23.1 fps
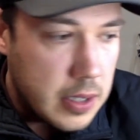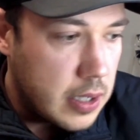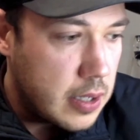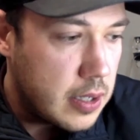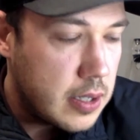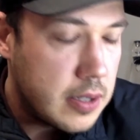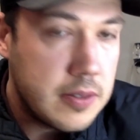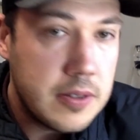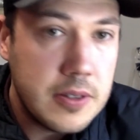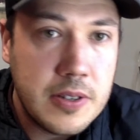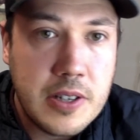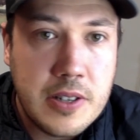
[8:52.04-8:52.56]

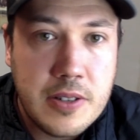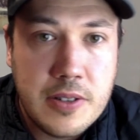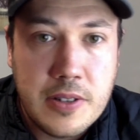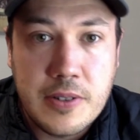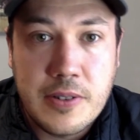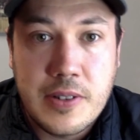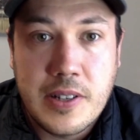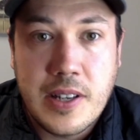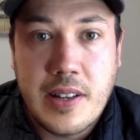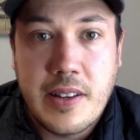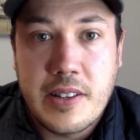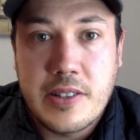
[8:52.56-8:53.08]
your due
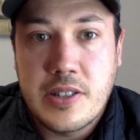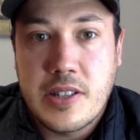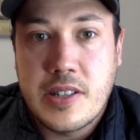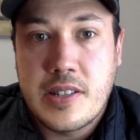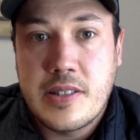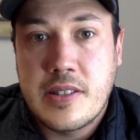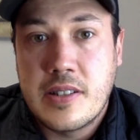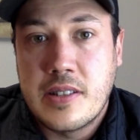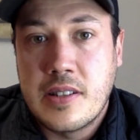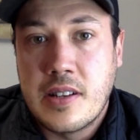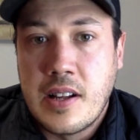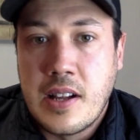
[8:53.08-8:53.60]

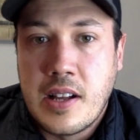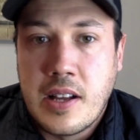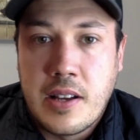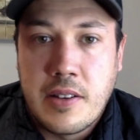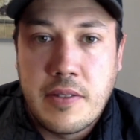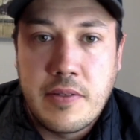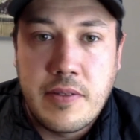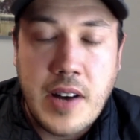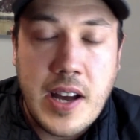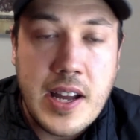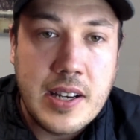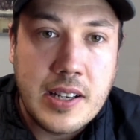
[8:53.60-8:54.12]
diligence.
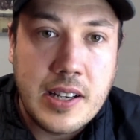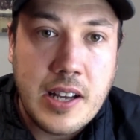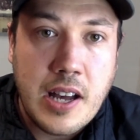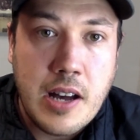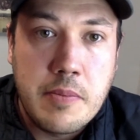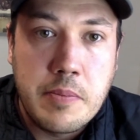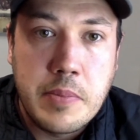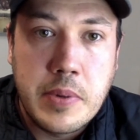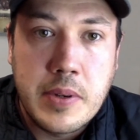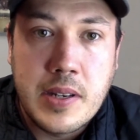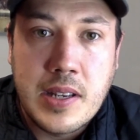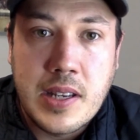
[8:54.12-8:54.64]
Find a
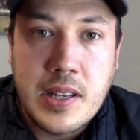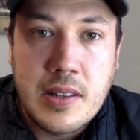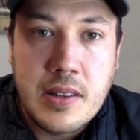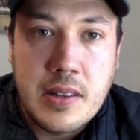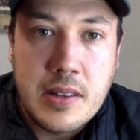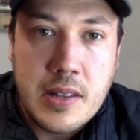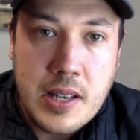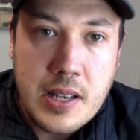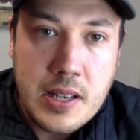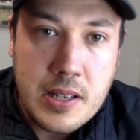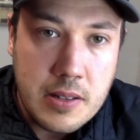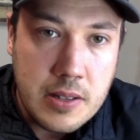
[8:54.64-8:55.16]
company
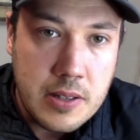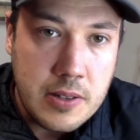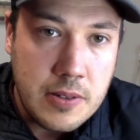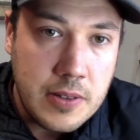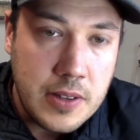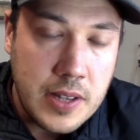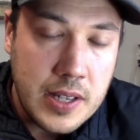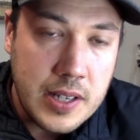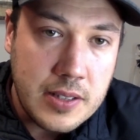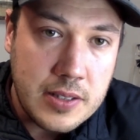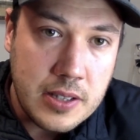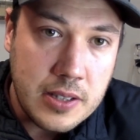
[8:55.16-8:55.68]
that you
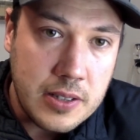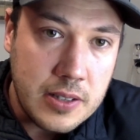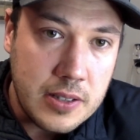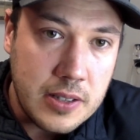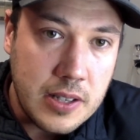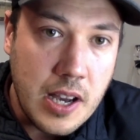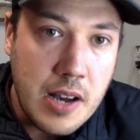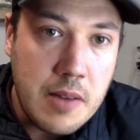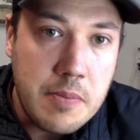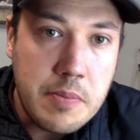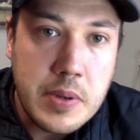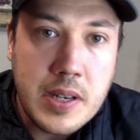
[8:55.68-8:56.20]
think's a good
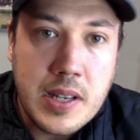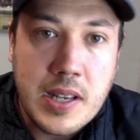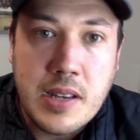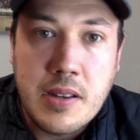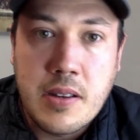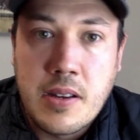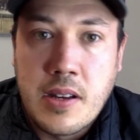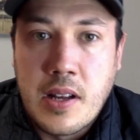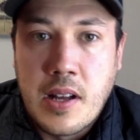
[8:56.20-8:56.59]
company.